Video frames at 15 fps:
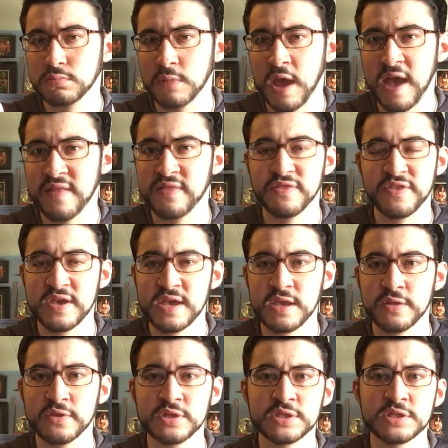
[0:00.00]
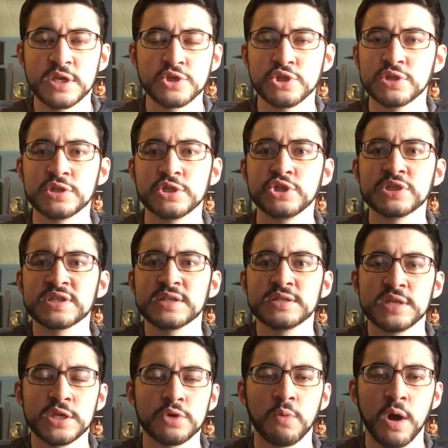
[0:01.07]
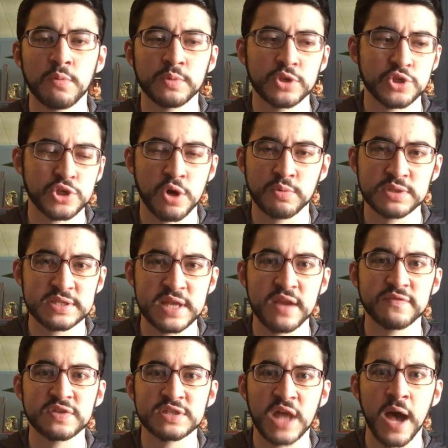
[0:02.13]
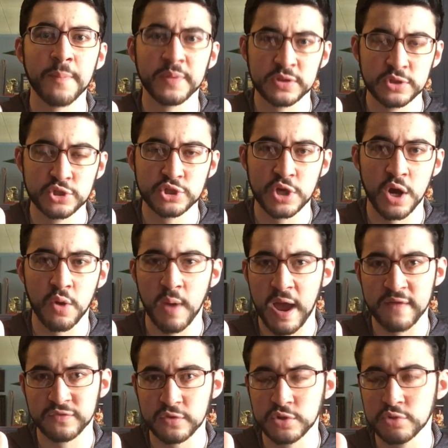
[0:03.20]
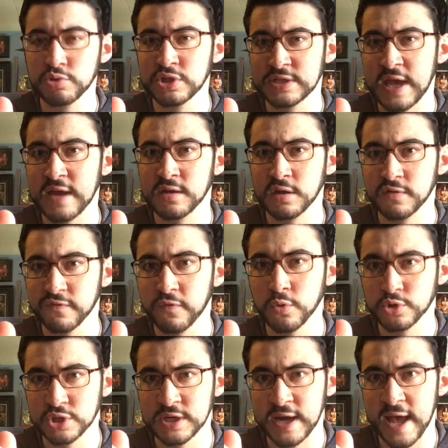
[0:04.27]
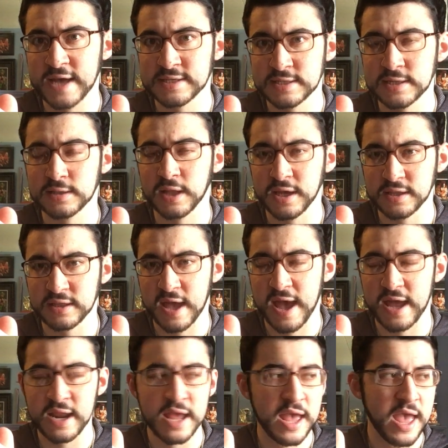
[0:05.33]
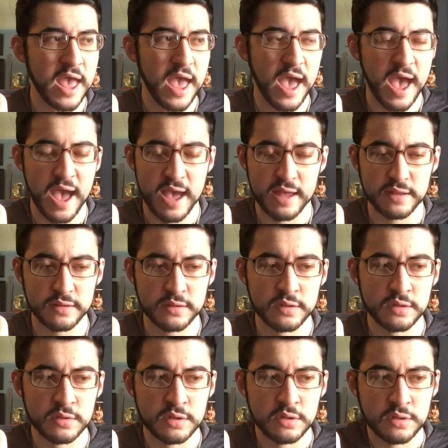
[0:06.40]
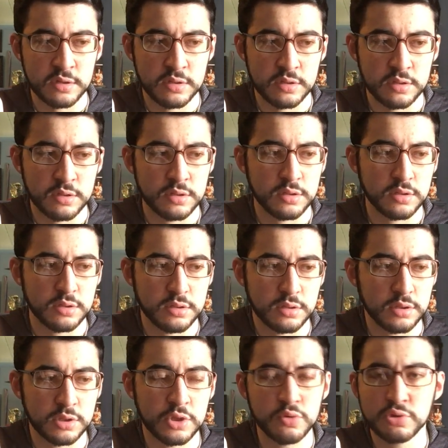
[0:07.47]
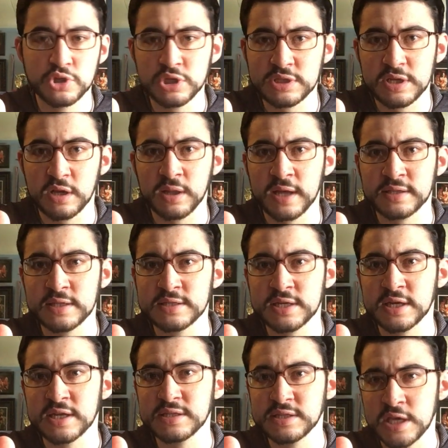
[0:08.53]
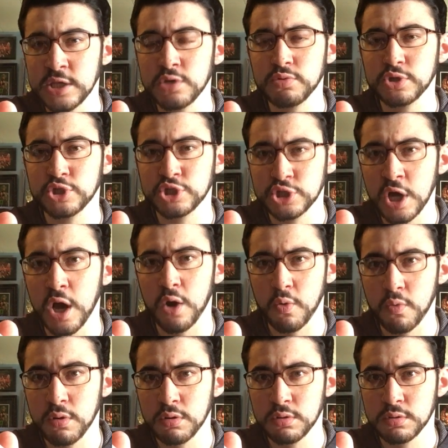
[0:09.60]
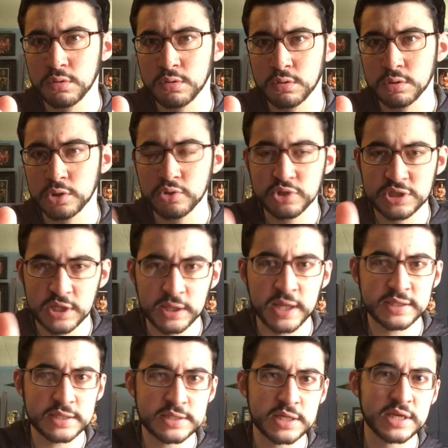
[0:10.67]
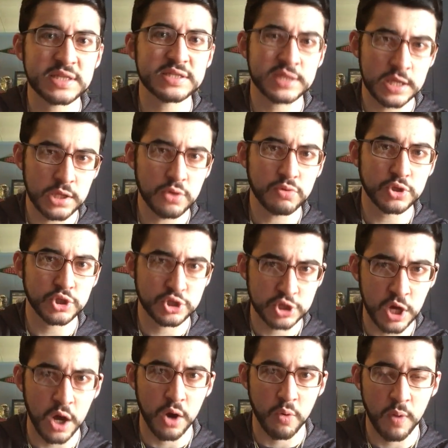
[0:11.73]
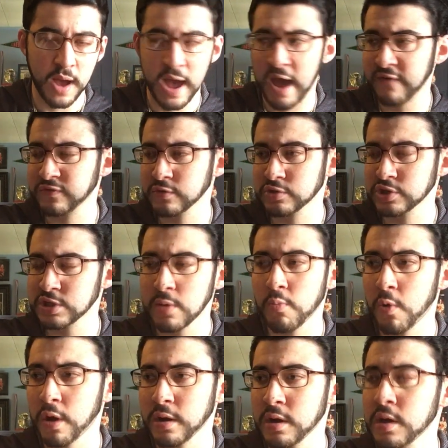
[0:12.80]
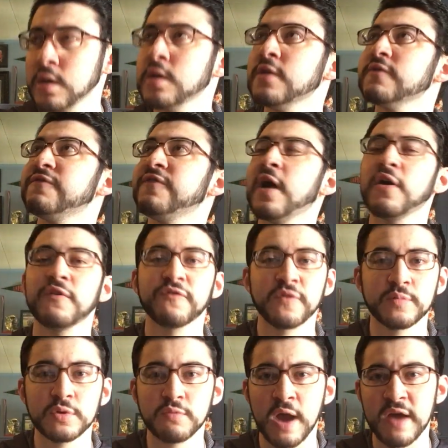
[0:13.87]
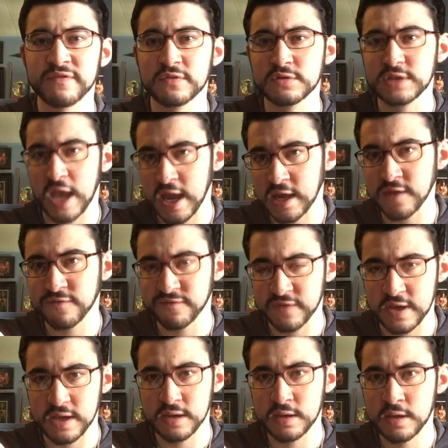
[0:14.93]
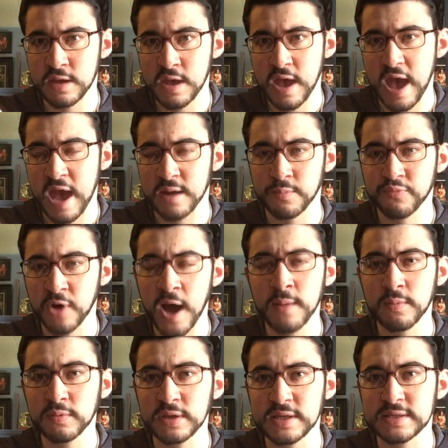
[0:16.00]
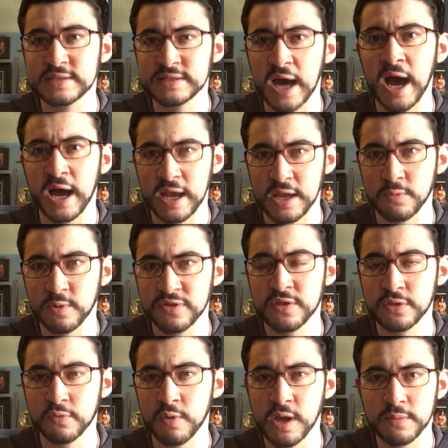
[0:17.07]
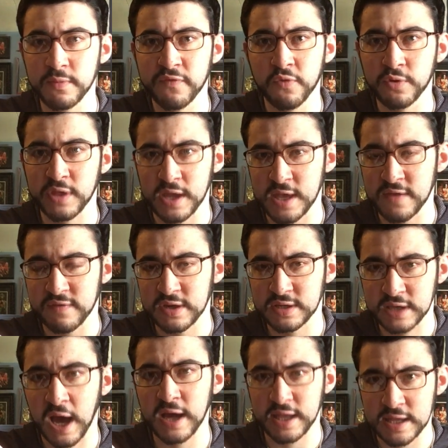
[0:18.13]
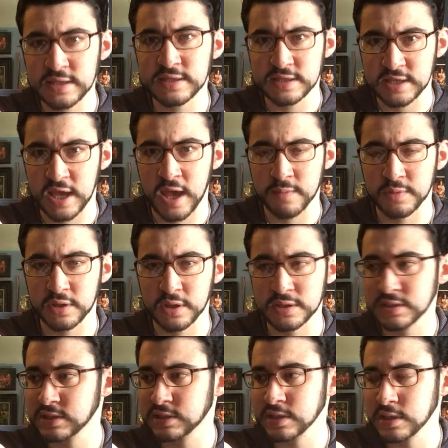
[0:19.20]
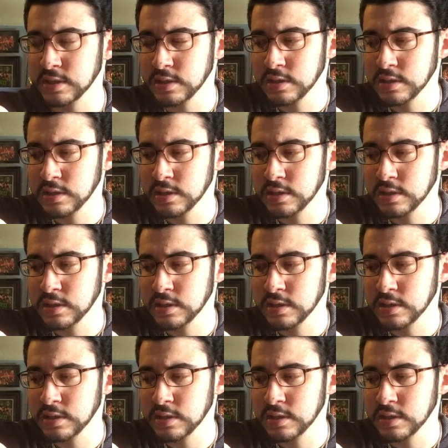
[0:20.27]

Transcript: and the decision to just continue on with the show instead of stopping the show after you just had an unfortunate accident like that and you just elected to continue the show. You just elected to continue the show after someone fell from the rafters 80 feet and probably died within the ring before they even got into the ambulance.